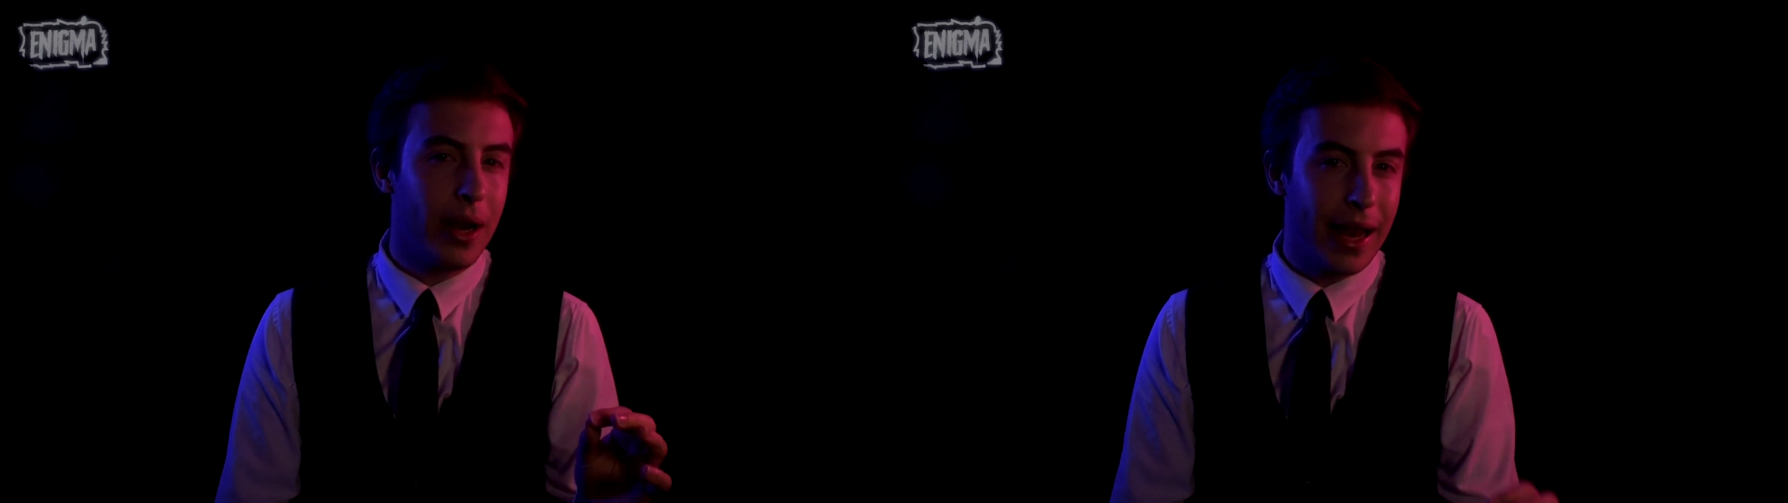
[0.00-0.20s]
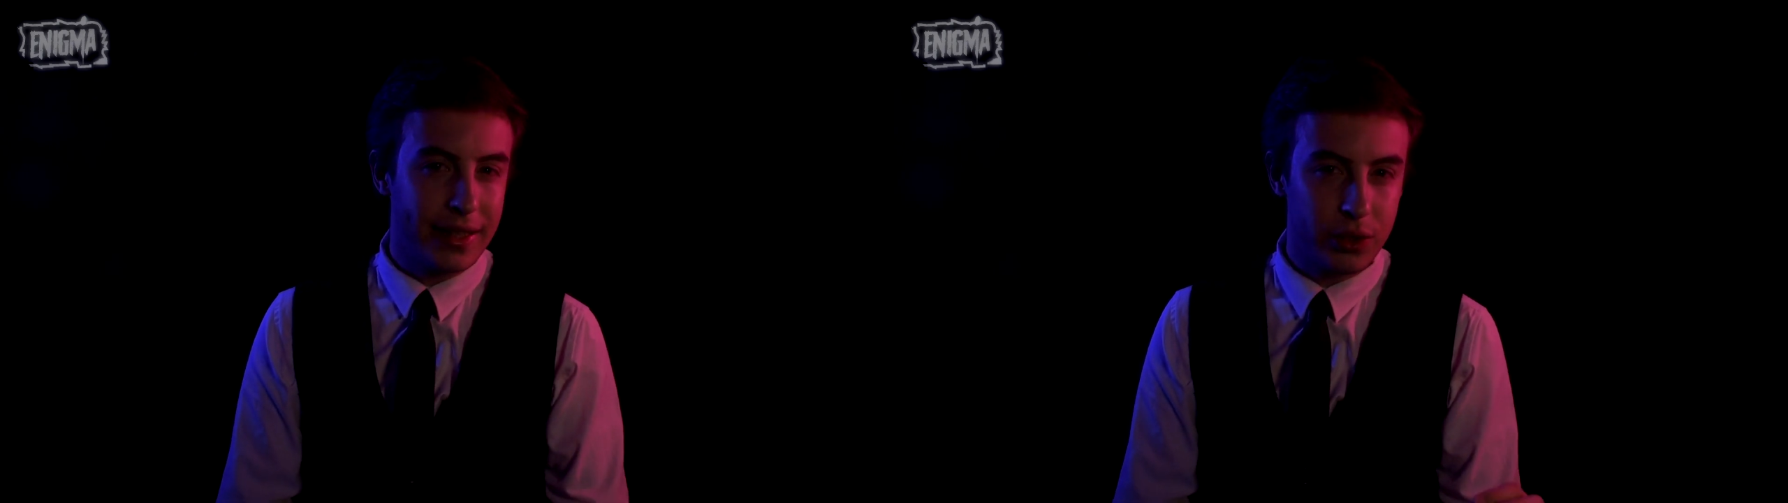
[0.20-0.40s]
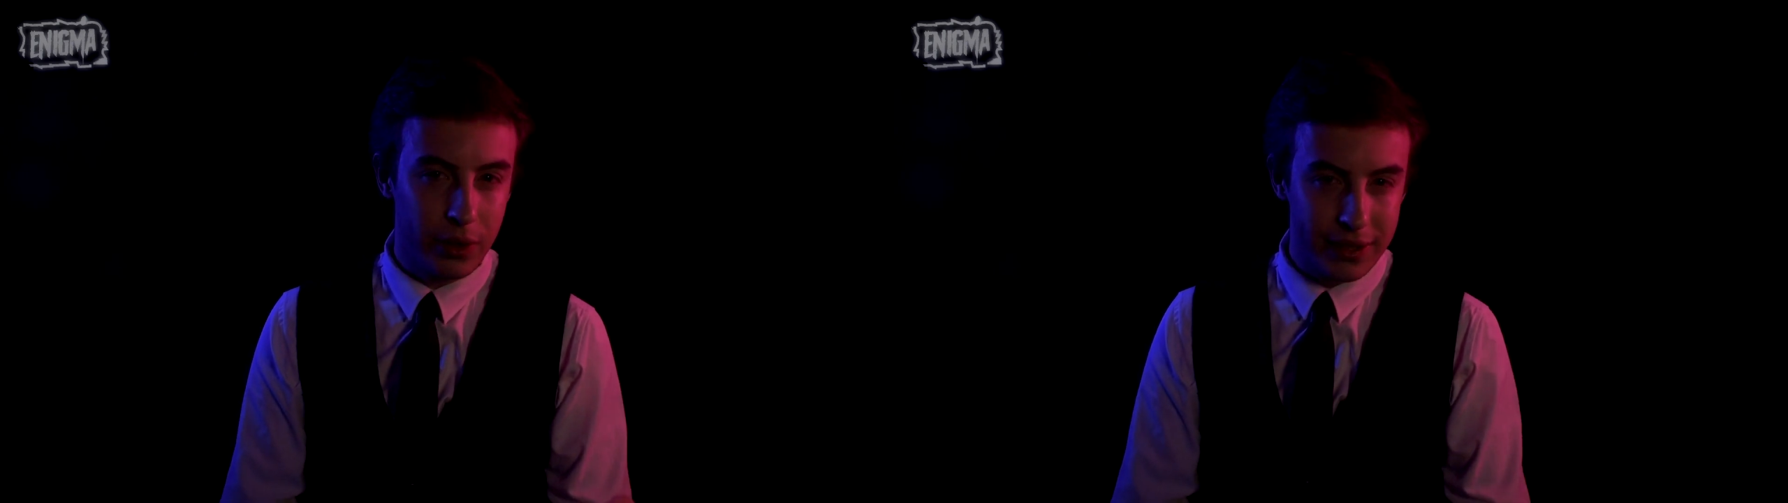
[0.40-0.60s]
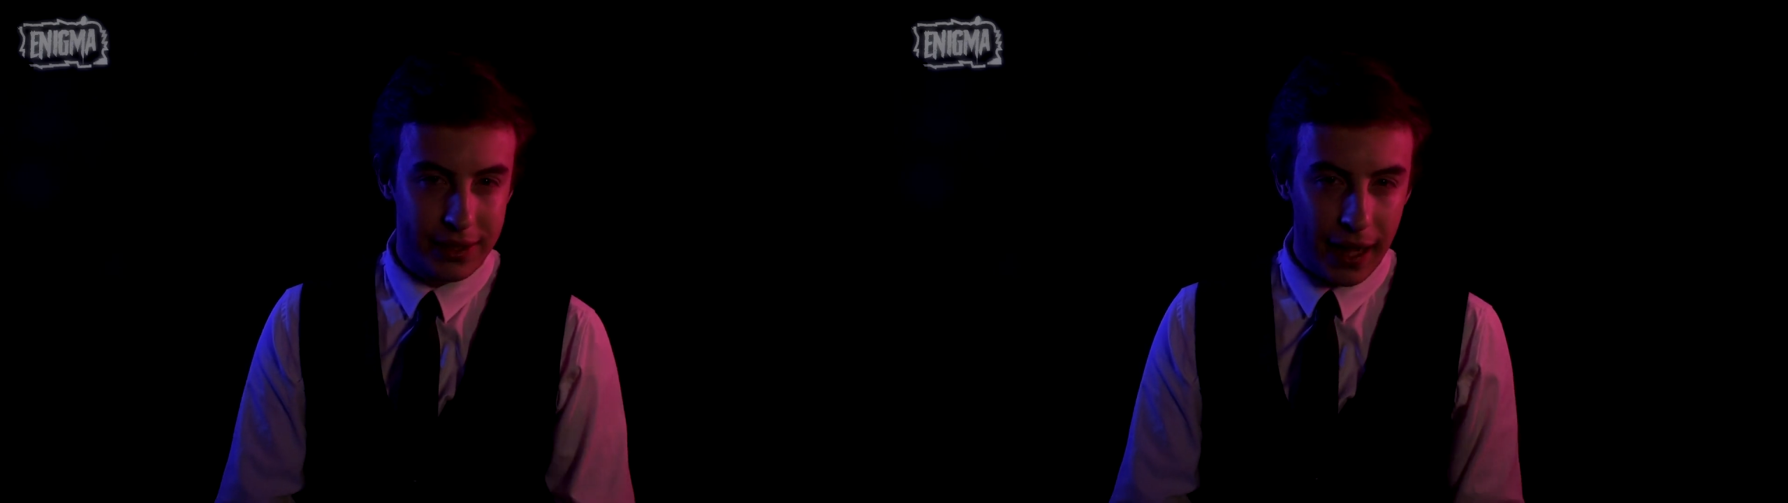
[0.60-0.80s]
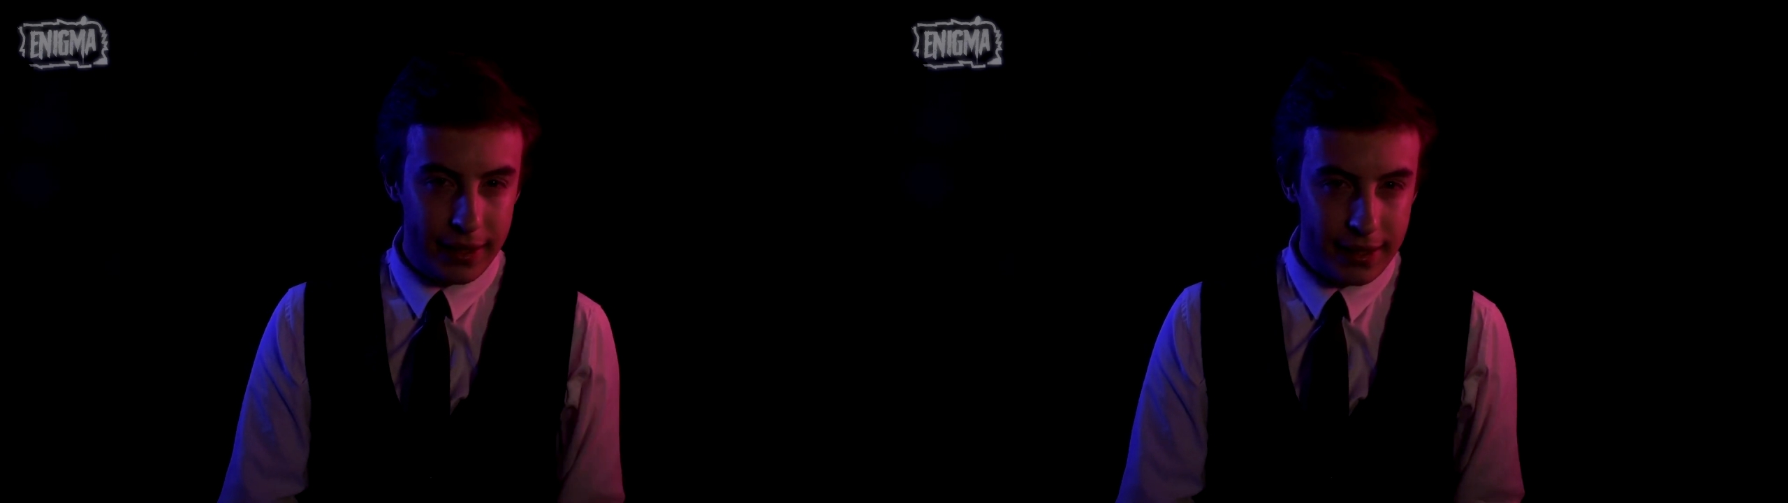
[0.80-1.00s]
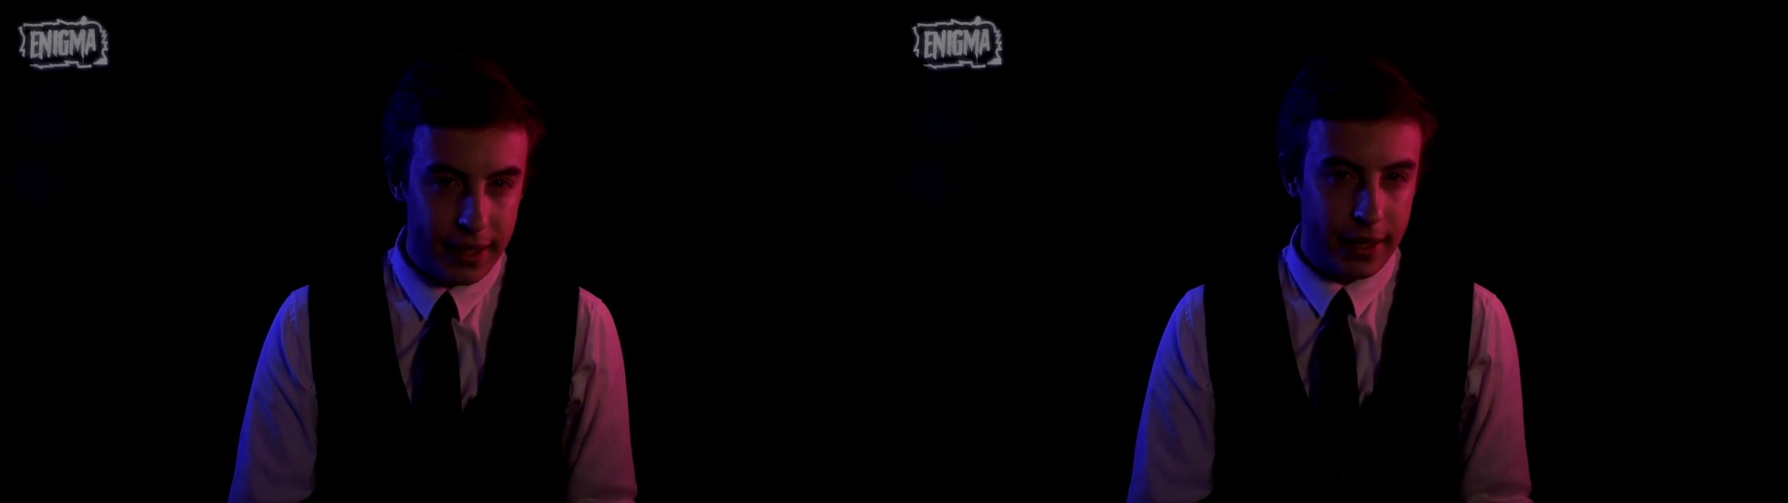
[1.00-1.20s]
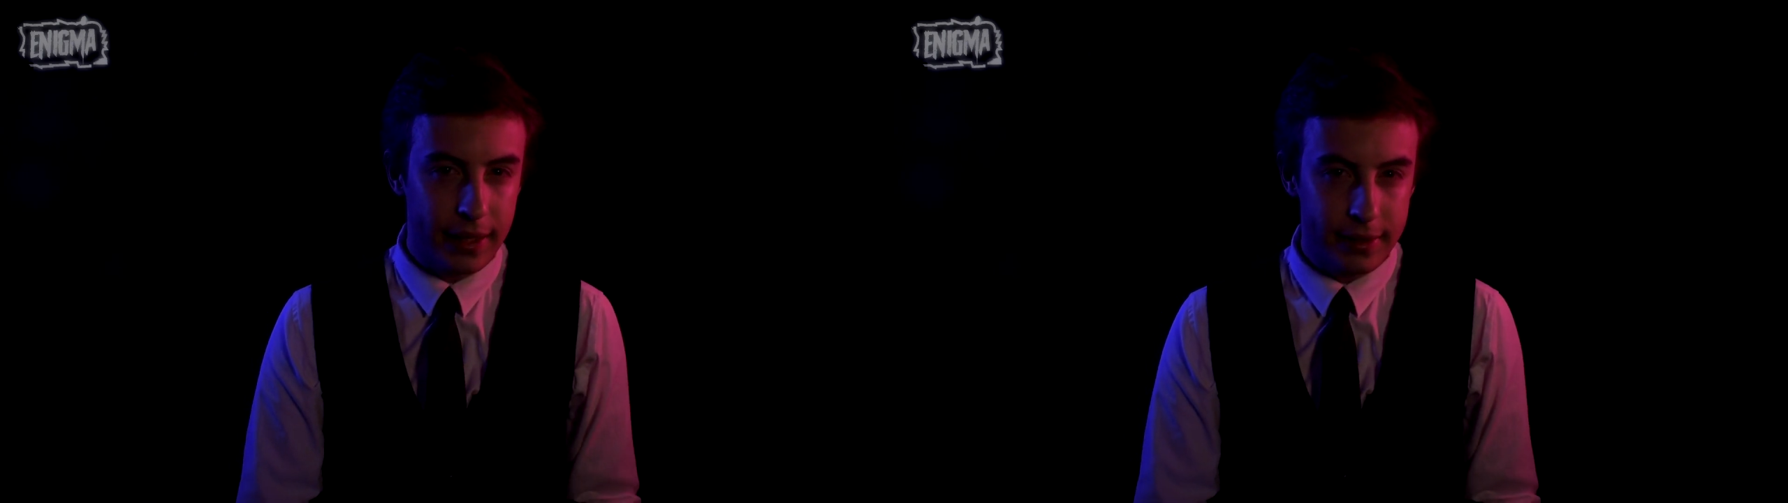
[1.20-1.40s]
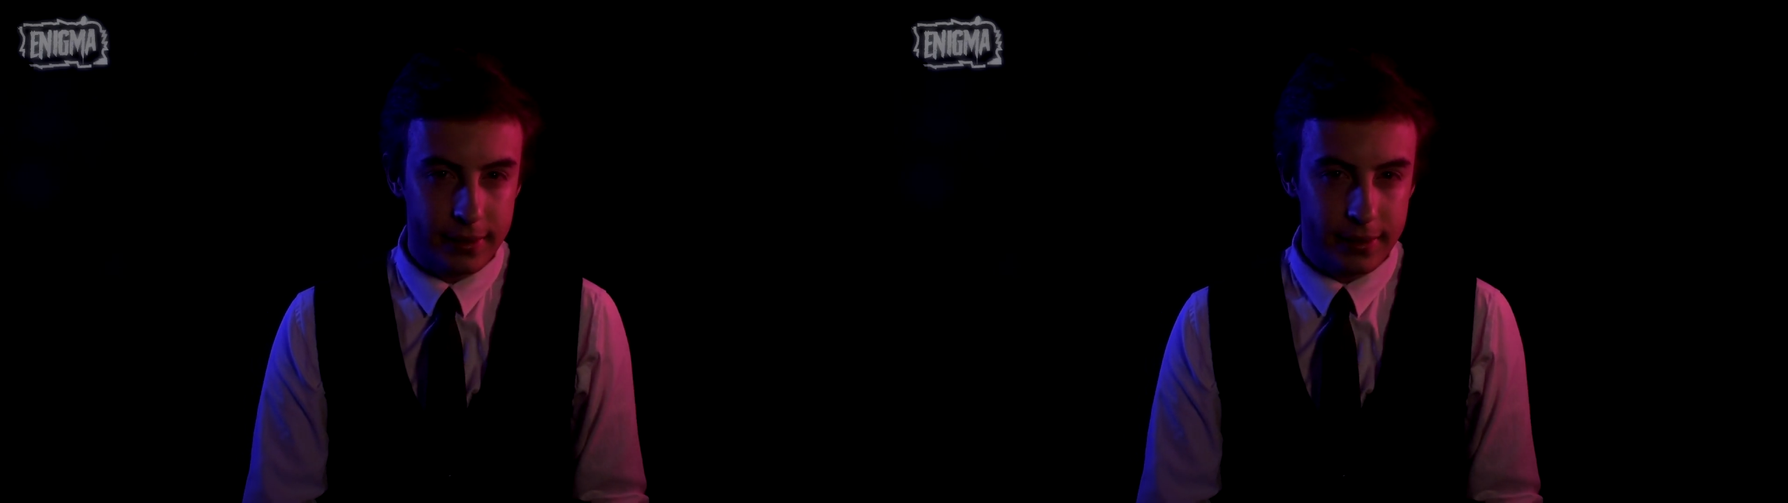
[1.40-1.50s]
lesser extent here.